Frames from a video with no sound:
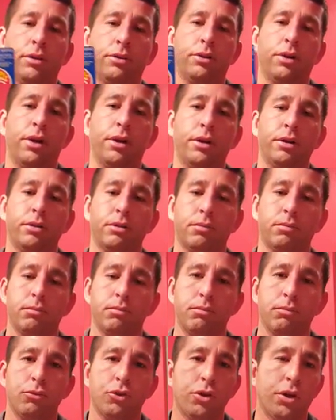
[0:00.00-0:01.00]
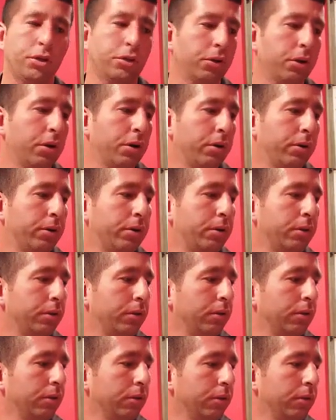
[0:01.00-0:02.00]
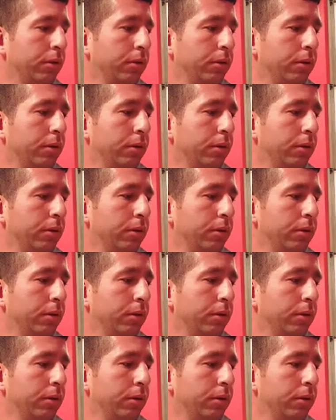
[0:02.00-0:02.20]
traded some treasure hunts and